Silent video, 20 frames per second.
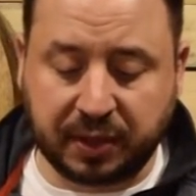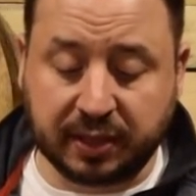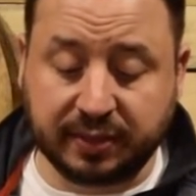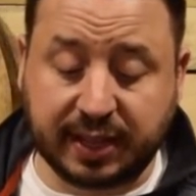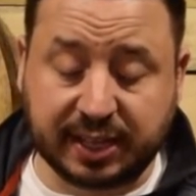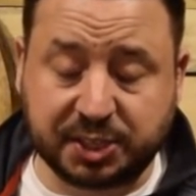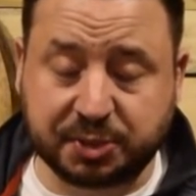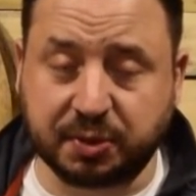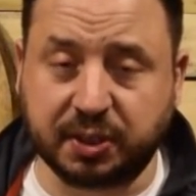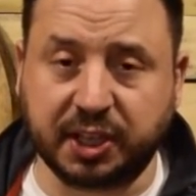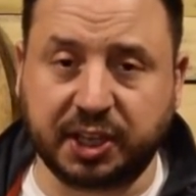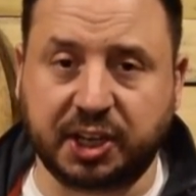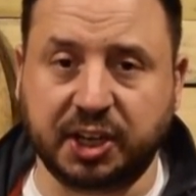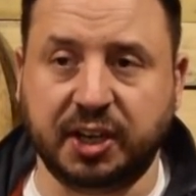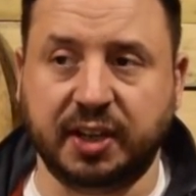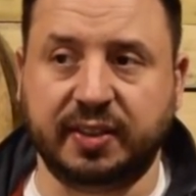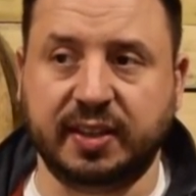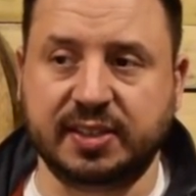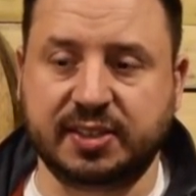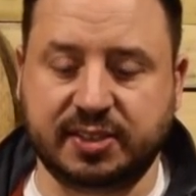That's really
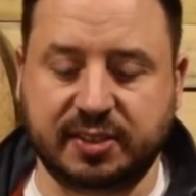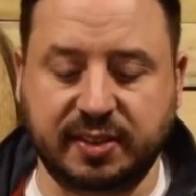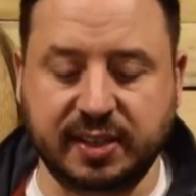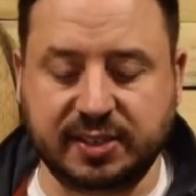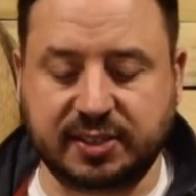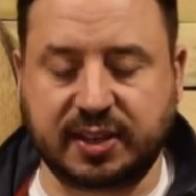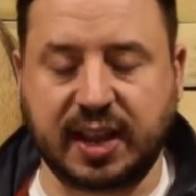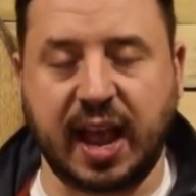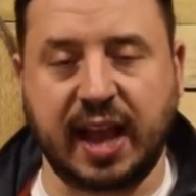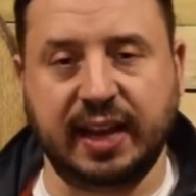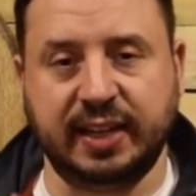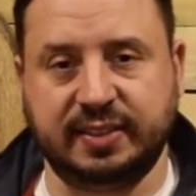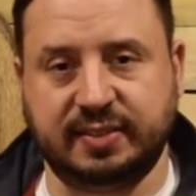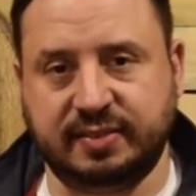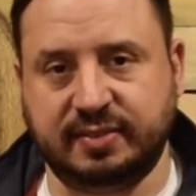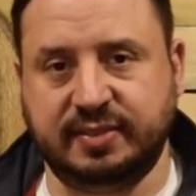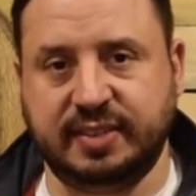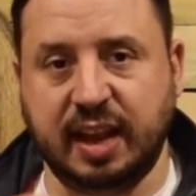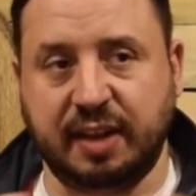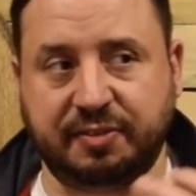good. This kind of
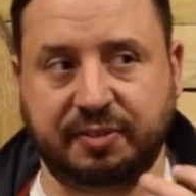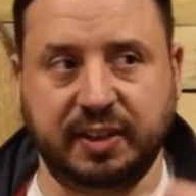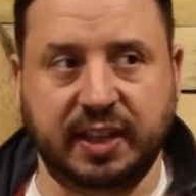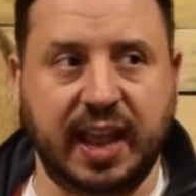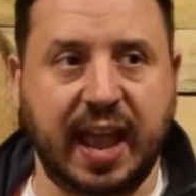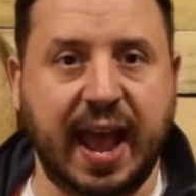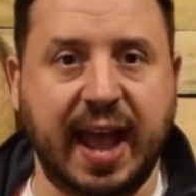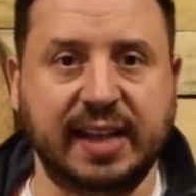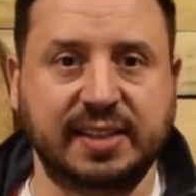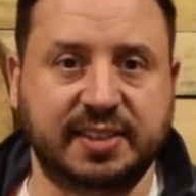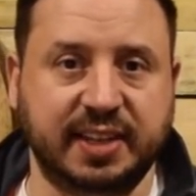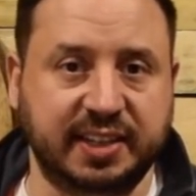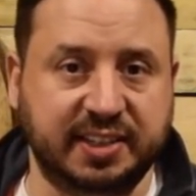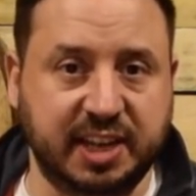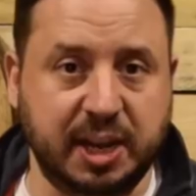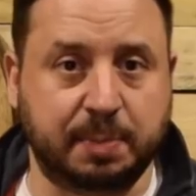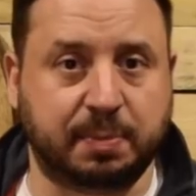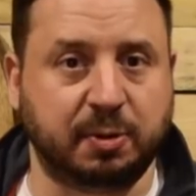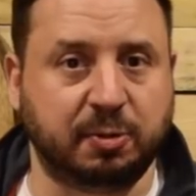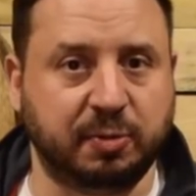definitely has a
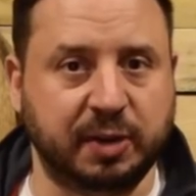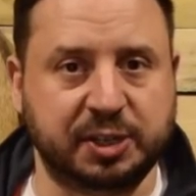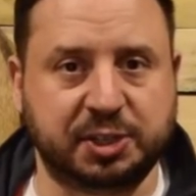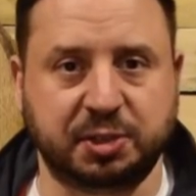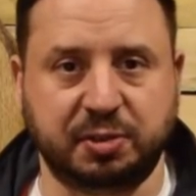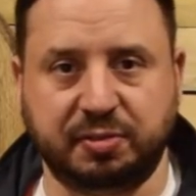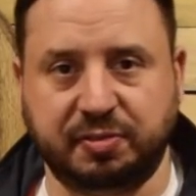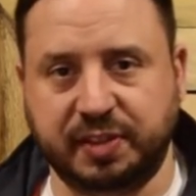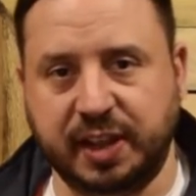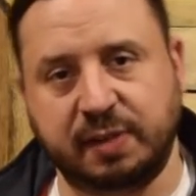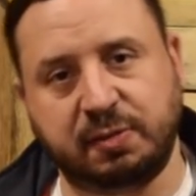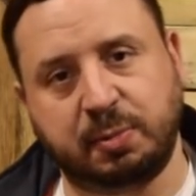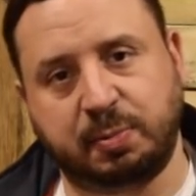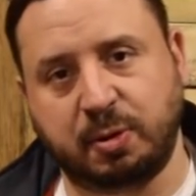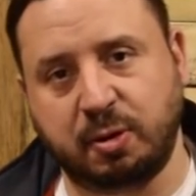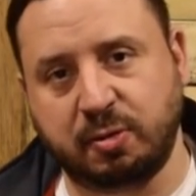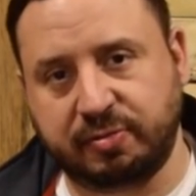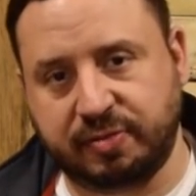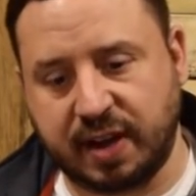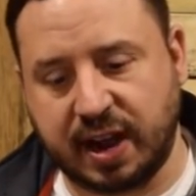deeper, richer flavor
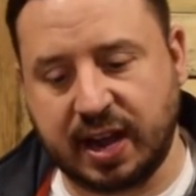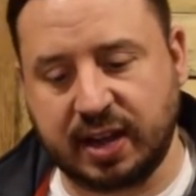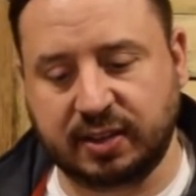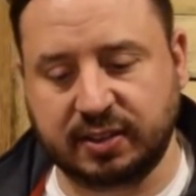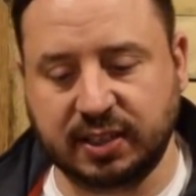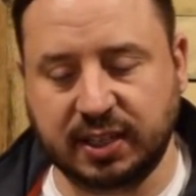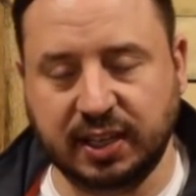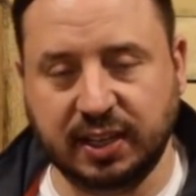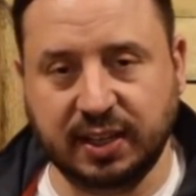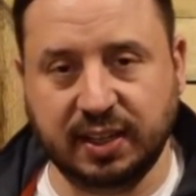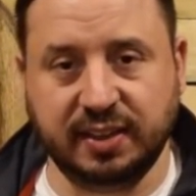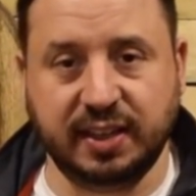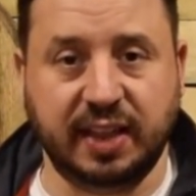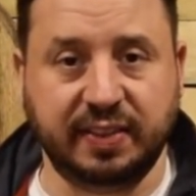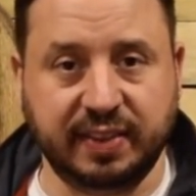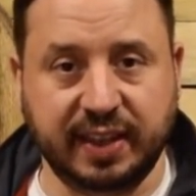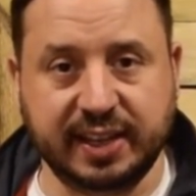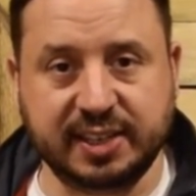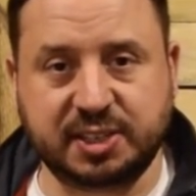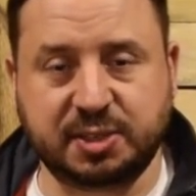profile
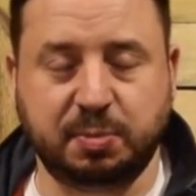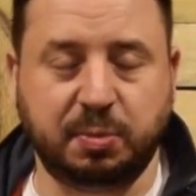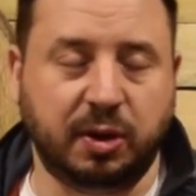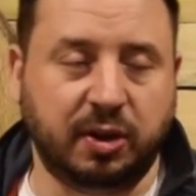than this.